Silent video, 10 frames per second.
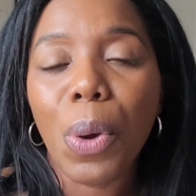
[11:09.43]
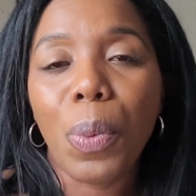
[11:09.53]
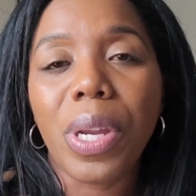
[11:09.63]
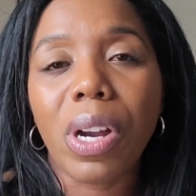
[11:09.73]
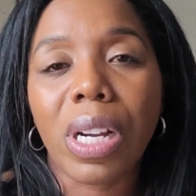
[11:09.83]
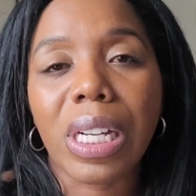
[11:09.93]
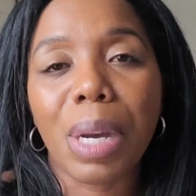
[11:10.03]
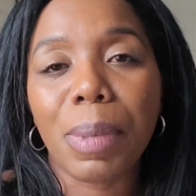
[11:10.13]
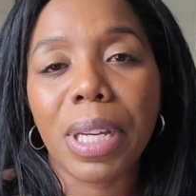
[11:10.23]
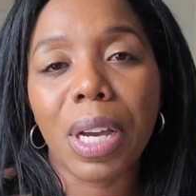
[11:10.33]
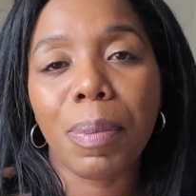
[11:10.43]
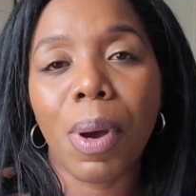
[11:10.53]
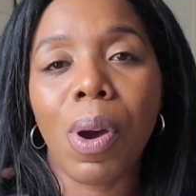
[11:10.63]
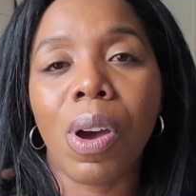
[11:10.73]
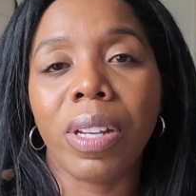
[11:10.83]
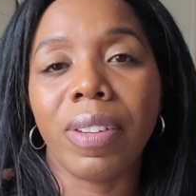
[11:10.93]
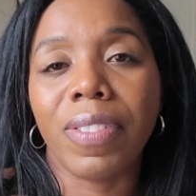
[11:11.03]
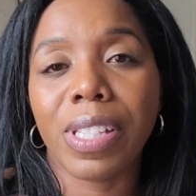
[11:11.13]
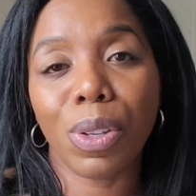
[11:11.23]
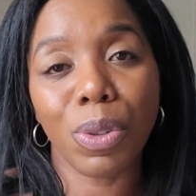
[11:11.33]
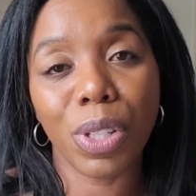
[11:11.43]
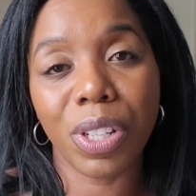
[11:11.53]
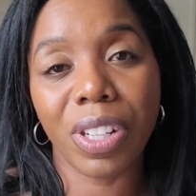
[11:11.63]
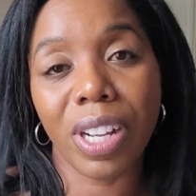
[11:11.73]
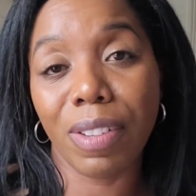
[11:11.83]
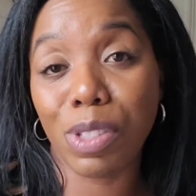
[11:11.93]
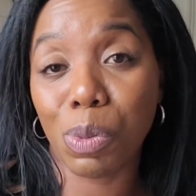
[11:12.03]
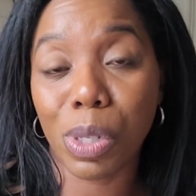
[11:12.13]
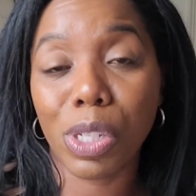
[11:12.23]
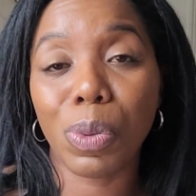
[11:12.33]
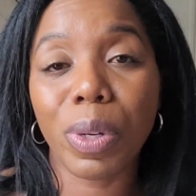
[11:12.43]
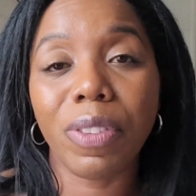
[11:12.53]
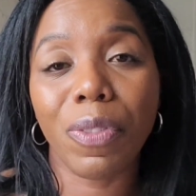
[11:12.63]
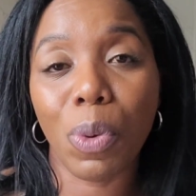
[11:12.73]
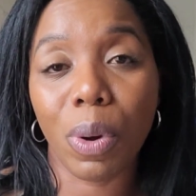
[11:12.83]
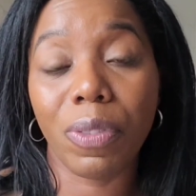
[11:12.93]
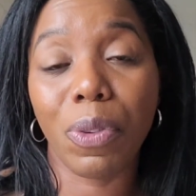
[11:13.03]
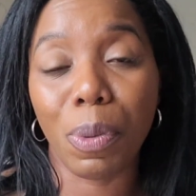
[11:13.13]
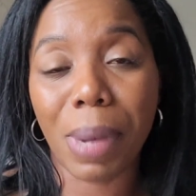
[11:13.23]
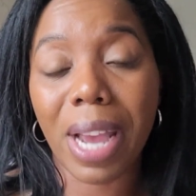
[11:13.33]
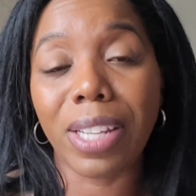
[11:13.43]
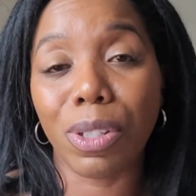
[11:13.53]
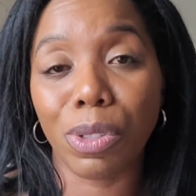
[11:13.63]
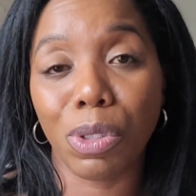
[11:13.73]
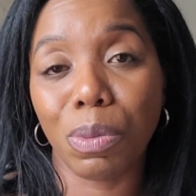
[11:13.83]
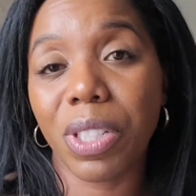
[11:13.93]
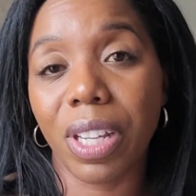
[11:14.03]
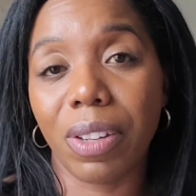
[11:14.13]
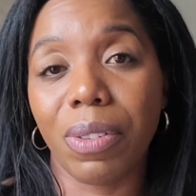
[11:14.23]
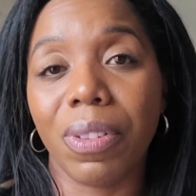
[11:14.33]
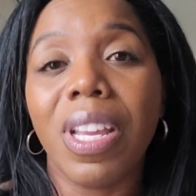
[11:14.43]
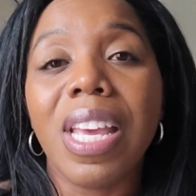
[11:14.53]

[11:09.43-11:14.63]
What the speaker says: We are coming up on the fiscal year of 2024 for my YouTube channel.